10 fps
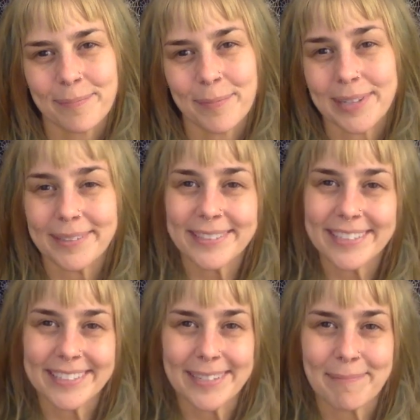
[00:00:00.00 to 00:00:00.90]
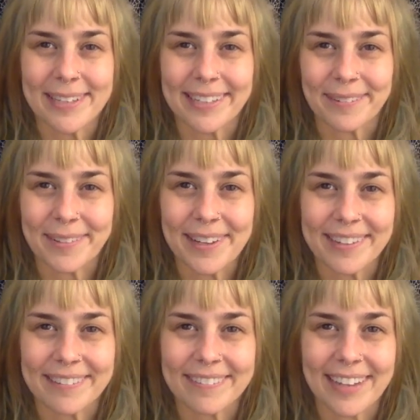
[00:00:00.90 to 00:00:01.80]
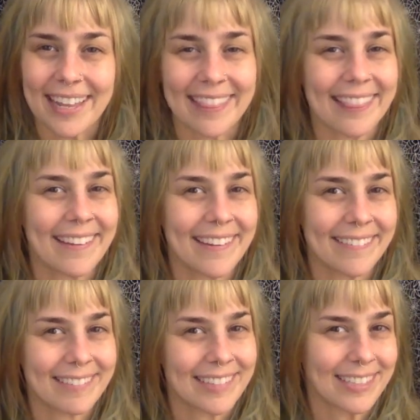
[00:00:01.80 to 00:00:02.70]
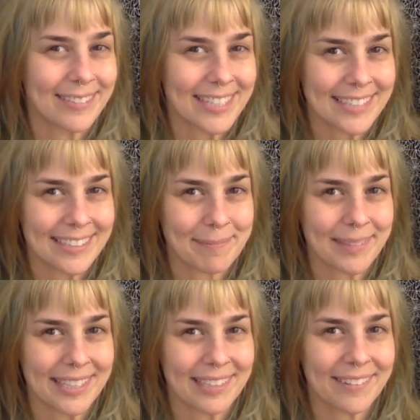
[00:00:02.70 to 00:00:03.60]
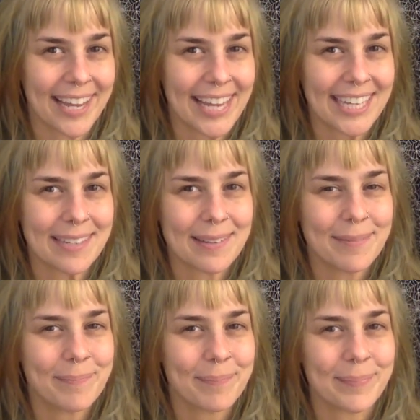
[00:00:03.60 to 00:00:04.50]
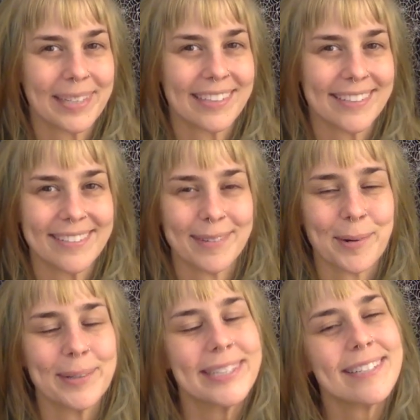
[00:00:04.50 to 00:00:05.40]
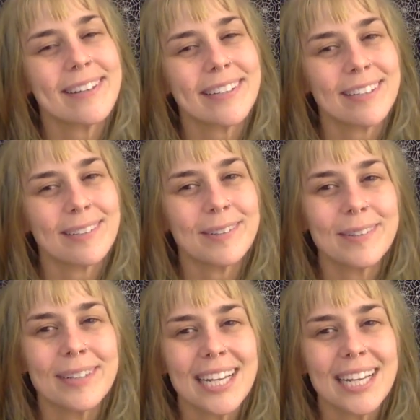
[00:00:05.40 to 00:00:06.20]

when you see something you love and love when you see something you hate because you know it's all you.